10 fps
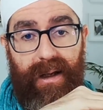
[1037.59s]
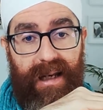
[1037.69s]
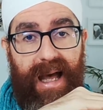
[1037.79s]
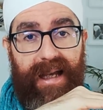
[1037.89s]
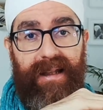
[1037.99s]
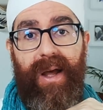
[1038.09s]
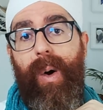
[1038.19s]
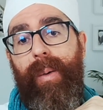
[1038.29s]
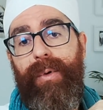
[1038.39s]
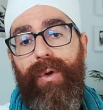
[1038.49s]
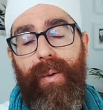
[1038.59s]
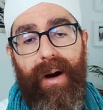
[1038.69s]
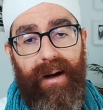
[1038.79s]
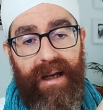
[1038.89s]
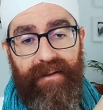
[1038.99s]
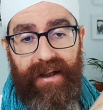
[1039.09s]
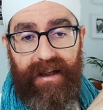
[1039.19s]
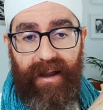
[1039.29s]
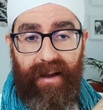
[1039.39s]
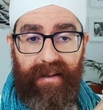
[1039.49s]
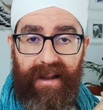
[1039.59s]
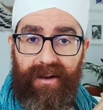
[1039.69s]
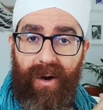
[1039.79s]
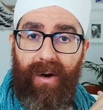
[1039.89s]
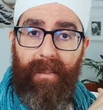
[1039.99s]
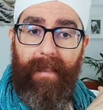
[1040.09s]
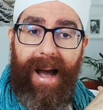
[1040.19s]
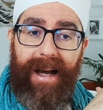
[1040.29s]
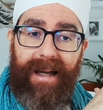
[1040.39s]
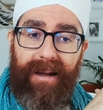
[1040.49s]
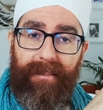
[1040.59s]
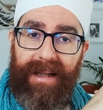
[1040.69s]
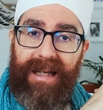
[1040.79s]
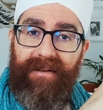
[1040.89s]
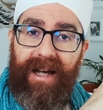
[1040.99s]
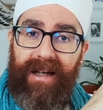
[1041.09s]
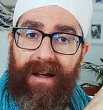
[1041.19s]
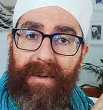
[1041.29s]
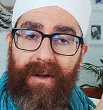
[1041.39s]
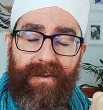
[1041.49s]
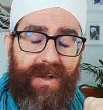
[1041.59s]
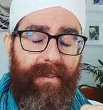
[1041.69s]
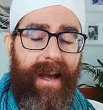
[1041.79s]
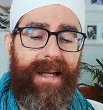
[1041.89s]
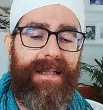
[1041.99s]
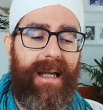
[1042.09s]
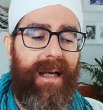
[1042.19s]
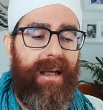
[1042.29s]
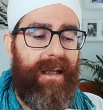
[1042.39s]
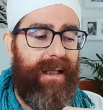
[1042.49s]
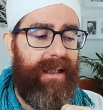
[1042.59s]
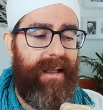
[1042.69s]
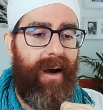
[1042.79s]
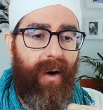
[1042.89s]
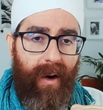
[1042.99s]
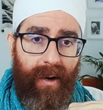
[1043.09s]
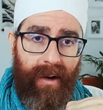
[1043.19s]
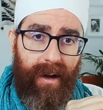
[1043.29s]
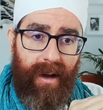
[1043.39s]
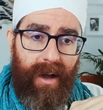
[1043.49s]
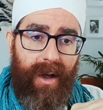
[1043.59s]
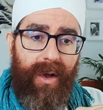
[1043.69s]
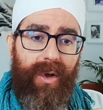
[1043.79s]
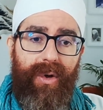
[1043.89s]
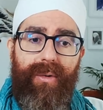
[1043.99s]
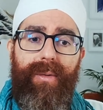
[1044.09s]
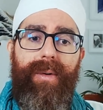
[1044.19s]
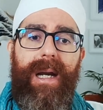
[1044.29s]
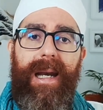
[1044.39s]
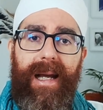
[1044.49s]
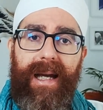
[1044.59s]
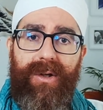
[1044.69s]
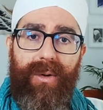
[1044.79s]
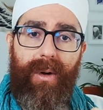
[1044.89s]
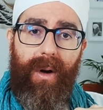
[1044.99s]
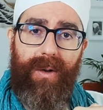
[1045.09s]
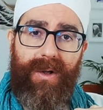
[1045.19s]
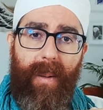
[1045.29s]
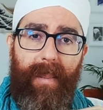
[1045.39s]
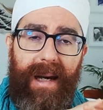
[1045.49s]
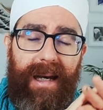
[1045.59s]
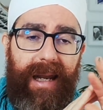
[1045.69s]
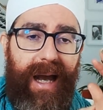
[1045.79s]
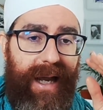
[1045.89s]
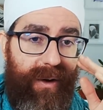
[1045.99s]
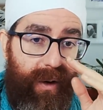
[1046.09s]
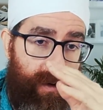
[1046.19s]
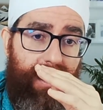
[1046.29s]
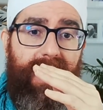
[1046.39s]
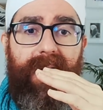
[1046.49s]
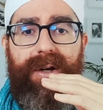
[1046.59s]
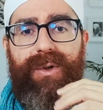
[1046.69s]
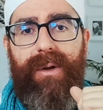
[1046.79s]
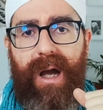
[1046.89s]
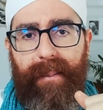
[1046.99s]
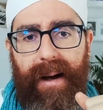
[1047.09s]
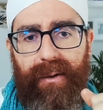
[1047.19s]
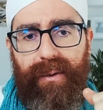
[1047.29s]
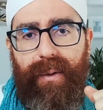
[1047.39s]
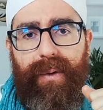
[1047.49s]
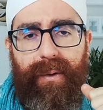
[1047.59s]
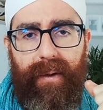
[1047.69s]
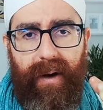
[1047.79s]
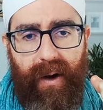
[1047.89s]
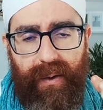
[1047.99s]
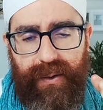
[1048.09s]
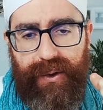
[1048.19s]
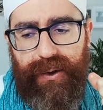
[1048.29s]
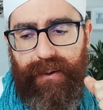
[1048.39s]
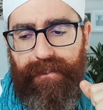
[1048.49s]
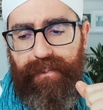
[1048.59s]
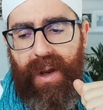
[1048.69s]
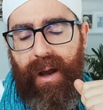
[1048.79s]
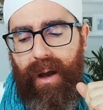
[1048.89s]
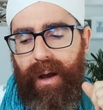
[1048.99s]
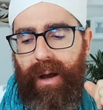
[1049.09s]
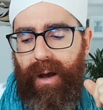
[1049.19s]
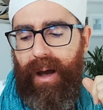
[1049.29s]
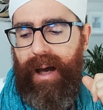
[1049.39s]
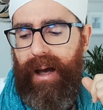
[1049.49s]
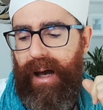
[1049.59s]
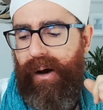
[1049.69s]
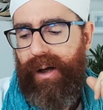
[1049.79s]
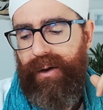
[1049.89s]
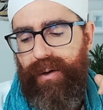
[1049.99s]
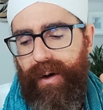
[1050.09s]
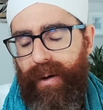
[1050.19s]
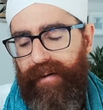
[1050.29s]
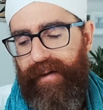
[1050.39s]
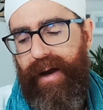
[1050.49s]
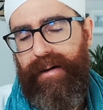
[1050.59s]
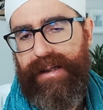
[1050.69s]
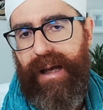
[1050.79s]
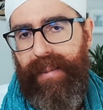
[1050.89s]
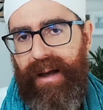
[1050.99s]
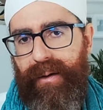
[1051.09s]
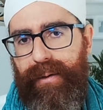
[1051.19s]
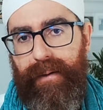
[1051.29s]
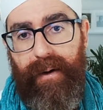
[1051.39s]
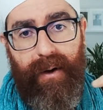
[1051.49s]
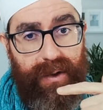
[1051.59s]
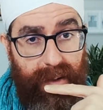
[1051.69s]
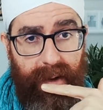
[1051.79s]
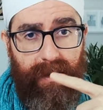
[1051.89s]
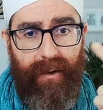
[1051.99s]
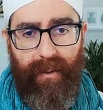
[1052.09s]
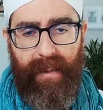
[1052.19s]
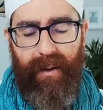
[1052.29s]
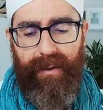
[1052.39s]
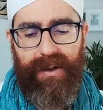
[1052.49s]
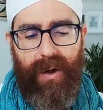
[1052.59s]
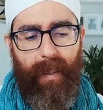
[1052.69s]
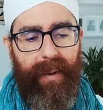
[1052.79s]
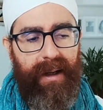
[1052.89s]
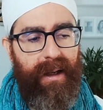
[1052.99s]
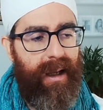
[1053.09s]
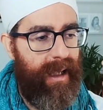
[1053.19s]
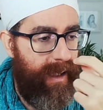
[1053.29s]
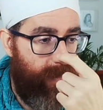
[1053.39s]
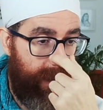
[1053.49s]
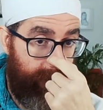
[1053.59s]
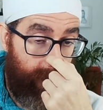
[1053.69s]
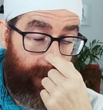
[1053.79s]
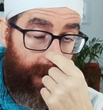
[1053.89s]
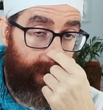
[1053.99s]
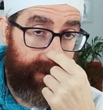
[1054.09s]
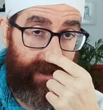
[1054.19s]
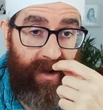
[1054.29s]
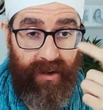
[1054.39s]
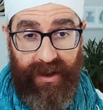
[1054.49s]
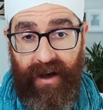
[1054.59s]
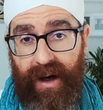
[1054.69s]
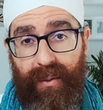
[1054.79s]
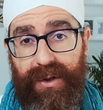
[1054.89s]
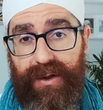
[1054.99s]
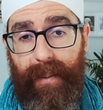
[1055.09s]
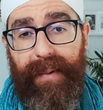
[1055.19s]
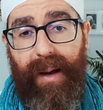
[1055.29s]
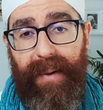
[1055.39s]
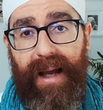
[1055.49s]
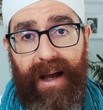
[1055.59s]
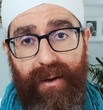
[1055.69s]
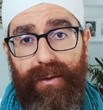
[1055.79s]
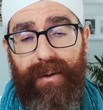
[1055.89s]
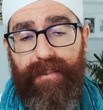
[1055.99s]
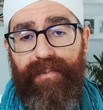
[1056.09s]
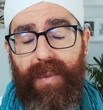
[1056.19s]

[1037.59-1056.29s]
Like in the Om, you are leaving the tongue back, but leaving a little bit of space. In the Ong, you really get to close completely, and all the air should come out through the nose. How can you know if the air is coming out through the nose even though your mouth is open? Well, if you close the nose, the air would stop coming out.